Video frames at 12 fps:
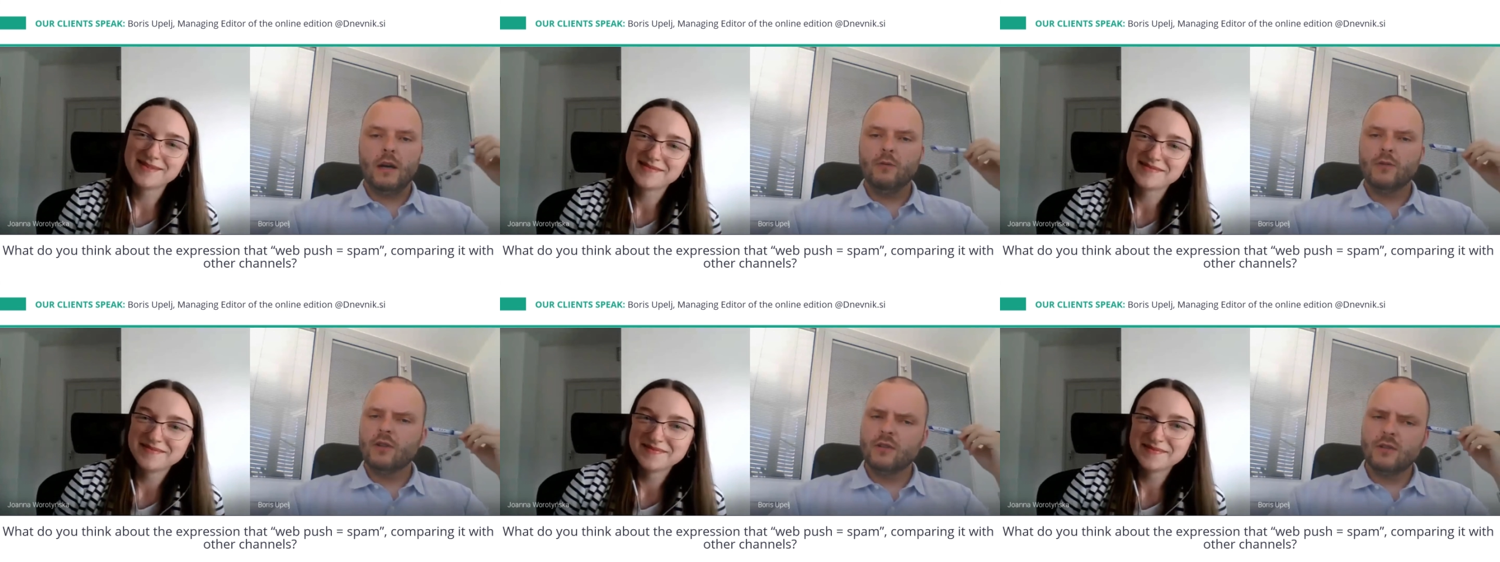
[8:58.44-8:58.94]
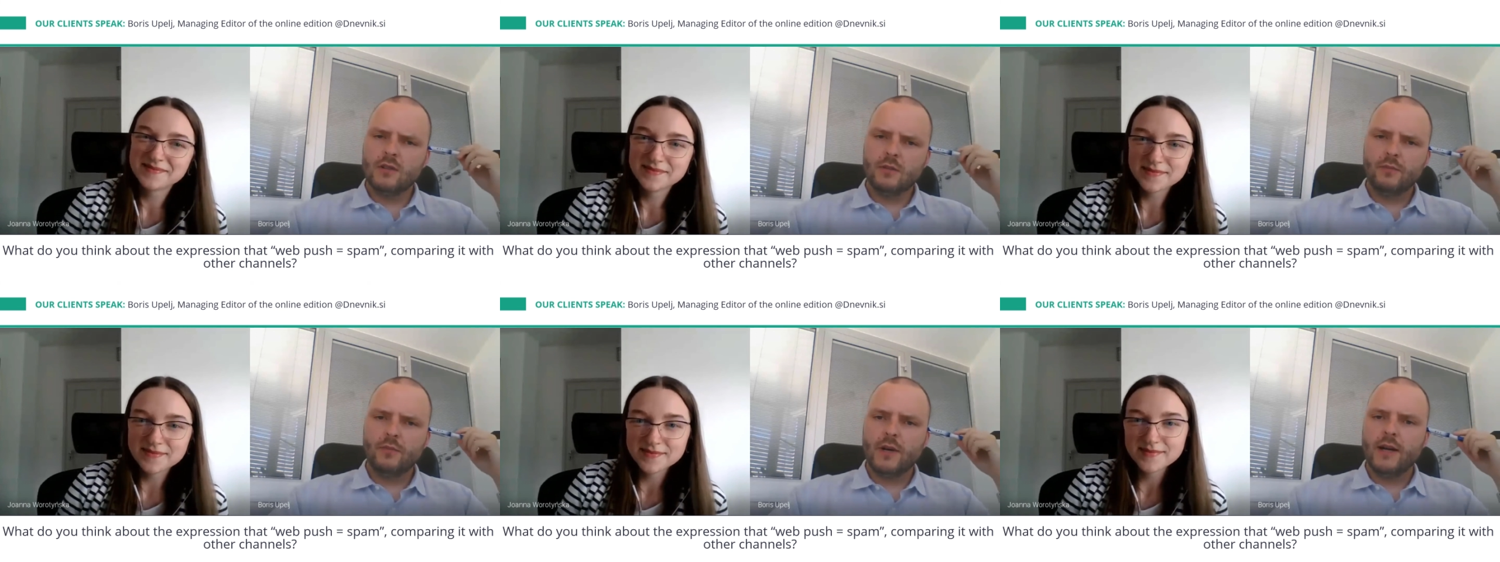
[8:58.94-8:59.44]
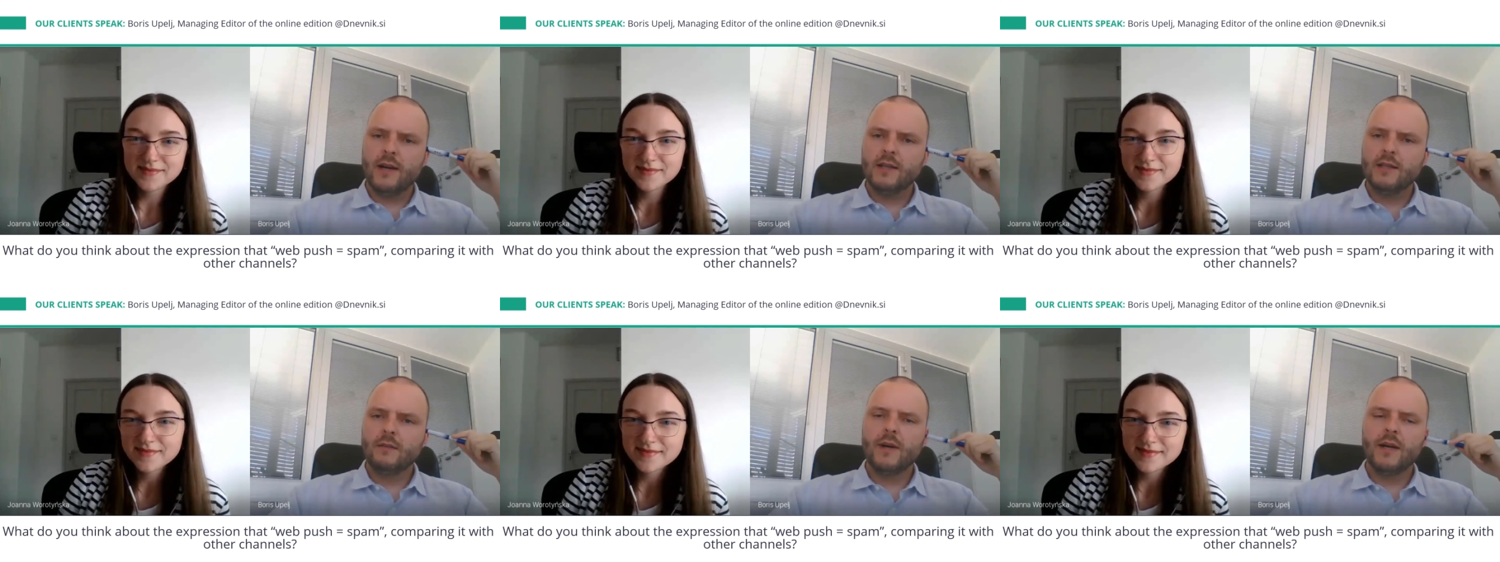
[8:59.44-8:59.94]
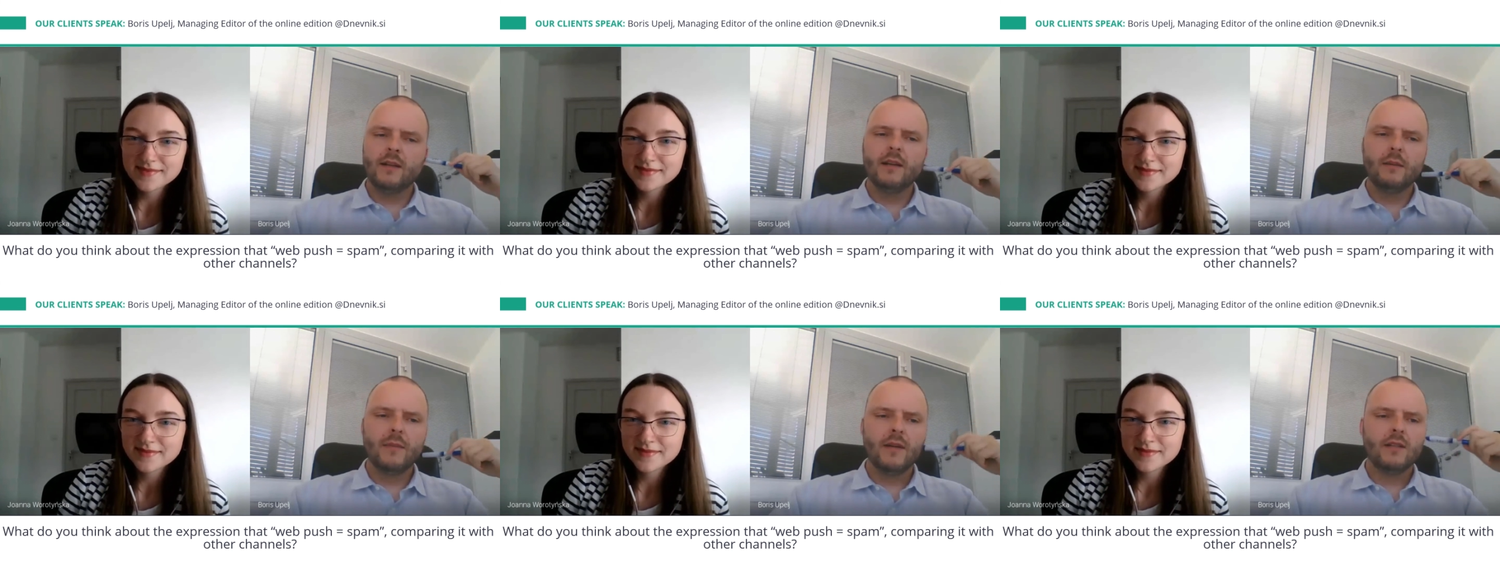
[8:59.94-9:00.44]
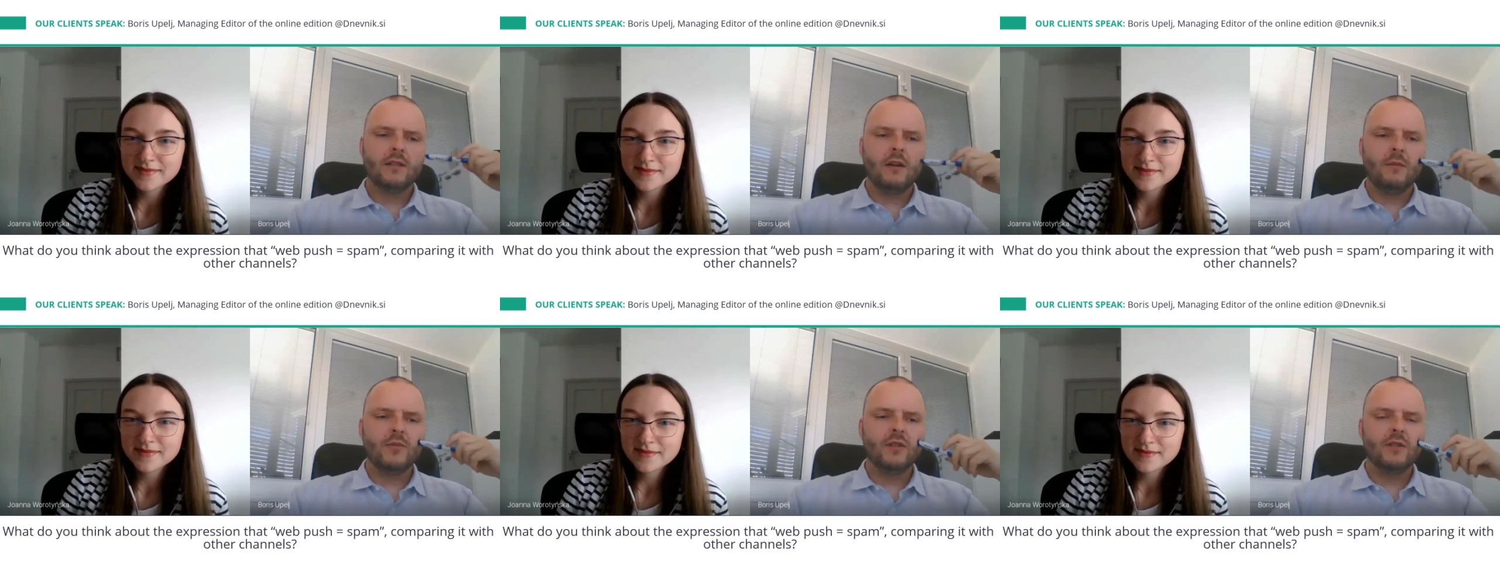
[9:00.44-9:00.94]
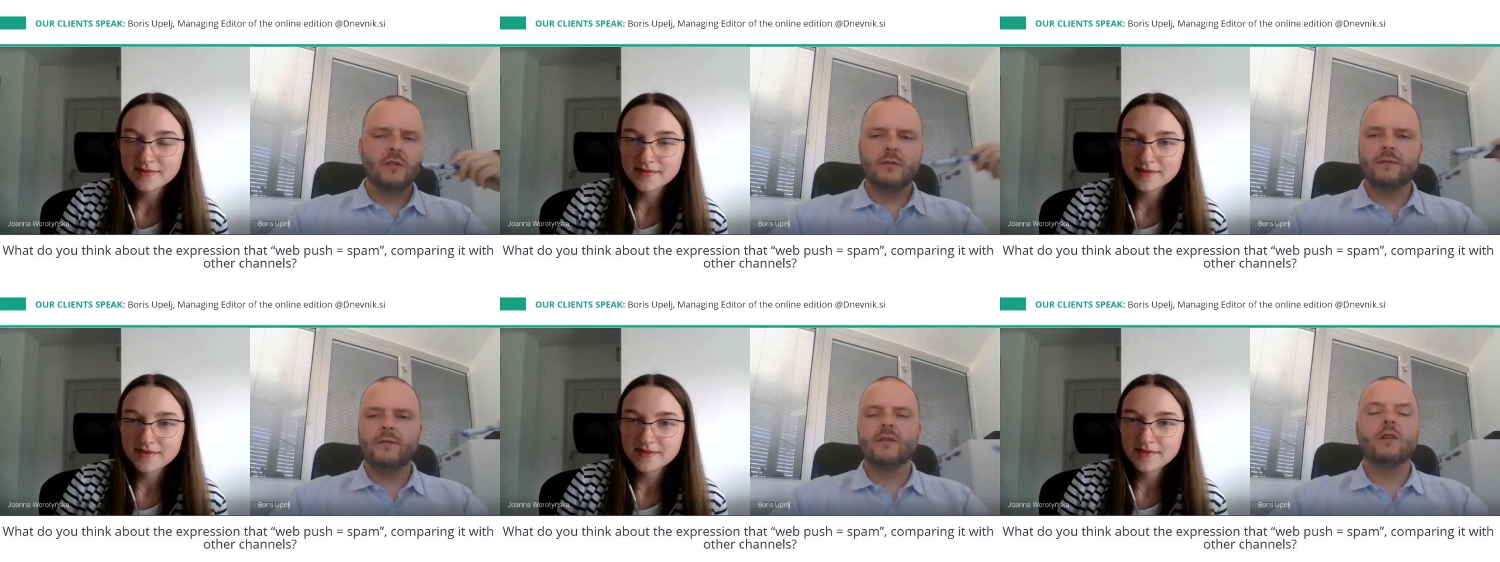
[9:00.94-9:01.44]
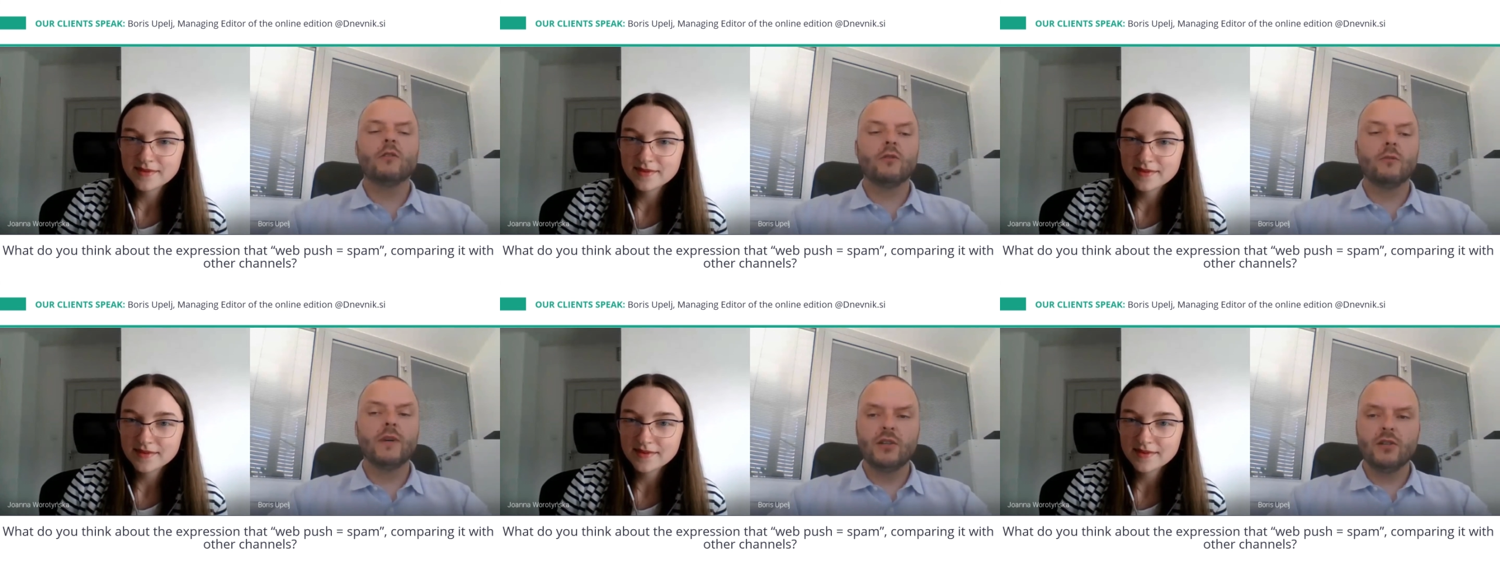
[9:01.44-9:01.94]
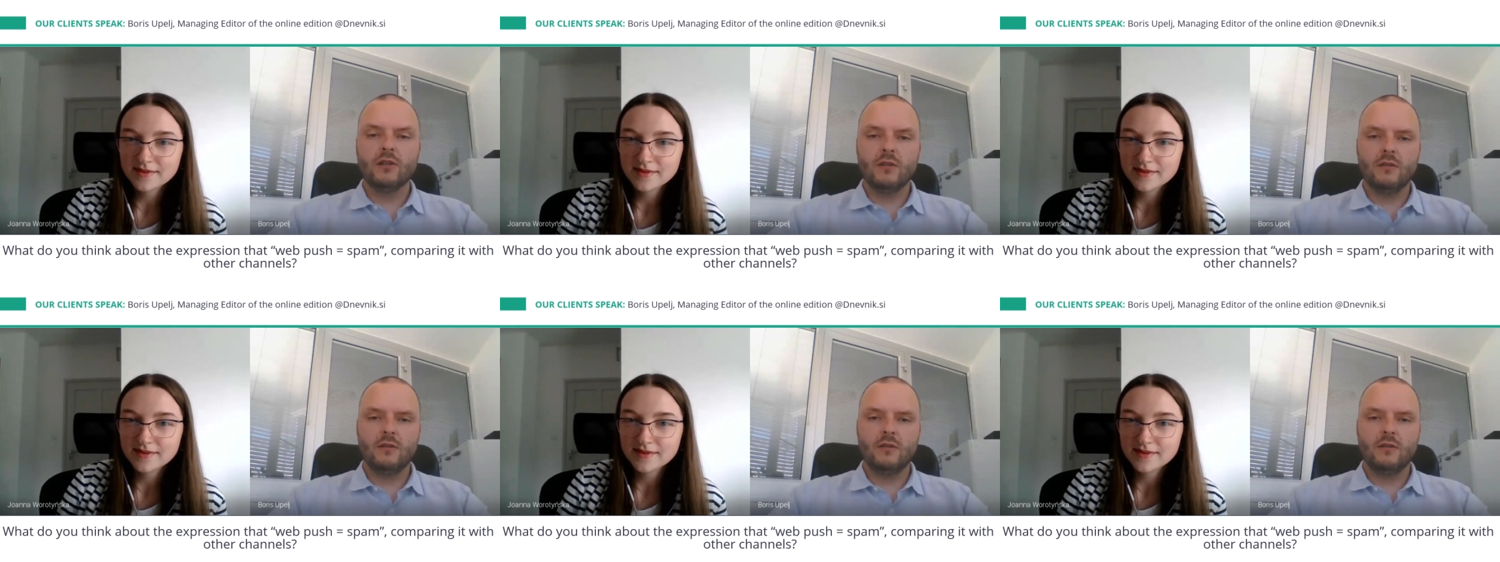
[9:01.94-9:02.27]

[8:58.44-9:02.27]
Speaker 1: Um, I was also surprised by the limitless options of uh,